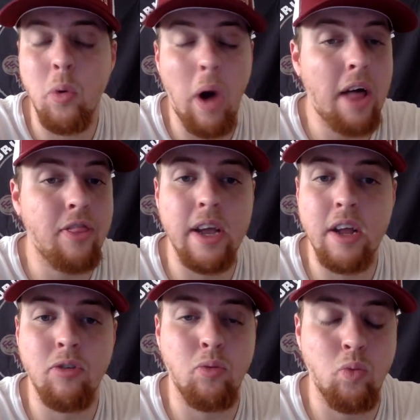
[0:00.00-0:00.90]
who I think
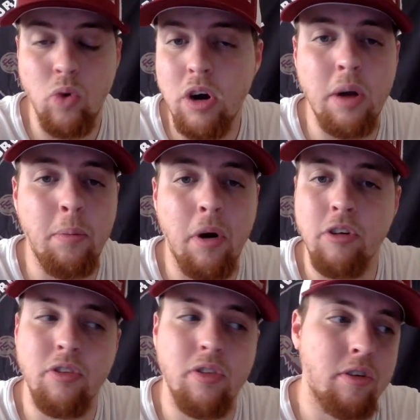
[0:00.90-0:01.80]
is really
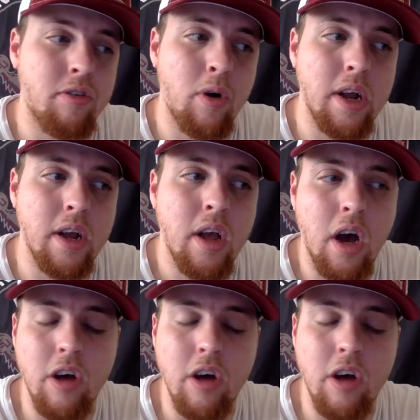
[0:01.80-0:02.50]
emerging this spring,